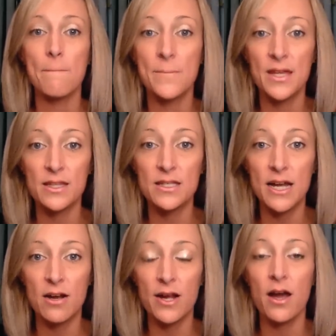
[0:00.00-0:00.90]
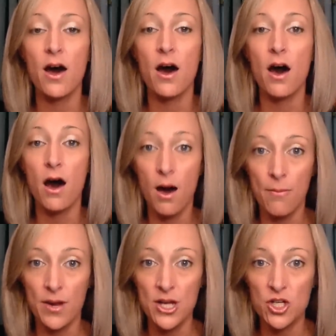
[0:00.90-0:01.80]
military
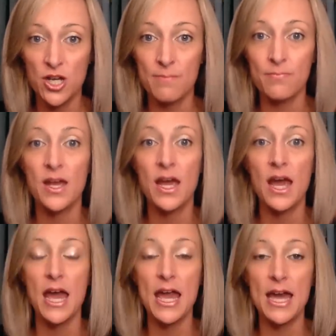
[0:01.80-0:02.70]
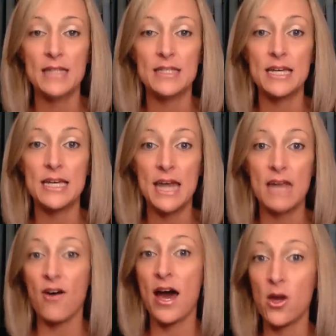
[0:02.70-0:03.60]
operation. And again,
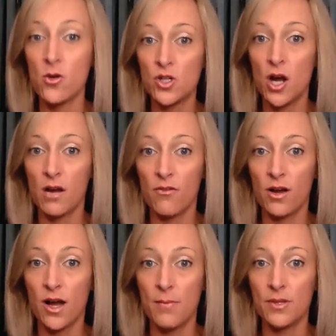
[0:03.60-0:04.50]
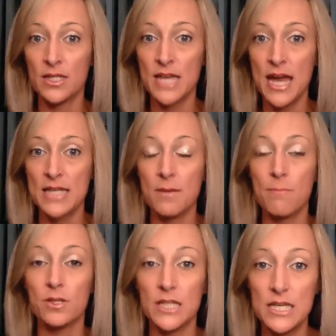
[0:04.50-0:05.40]
if I go dark for a couple of days,
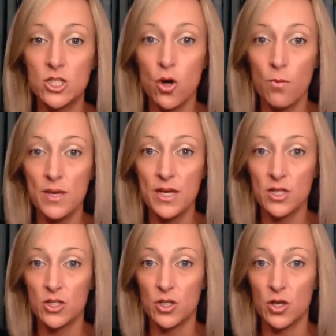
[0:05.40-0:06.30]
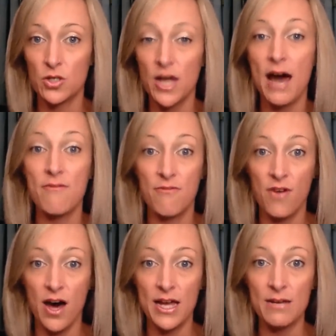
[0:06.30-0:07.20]
please don't be concerned. I'm
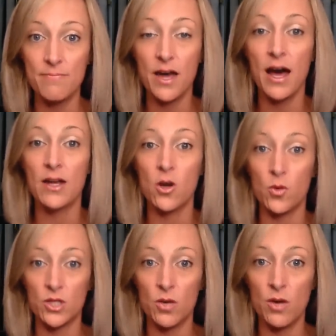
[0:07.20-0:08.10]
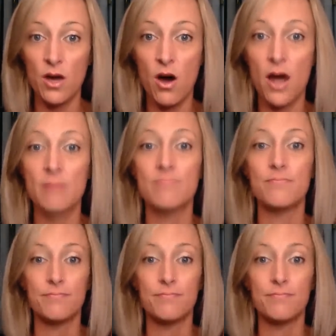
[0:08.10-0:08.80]
fine. I know what's going on.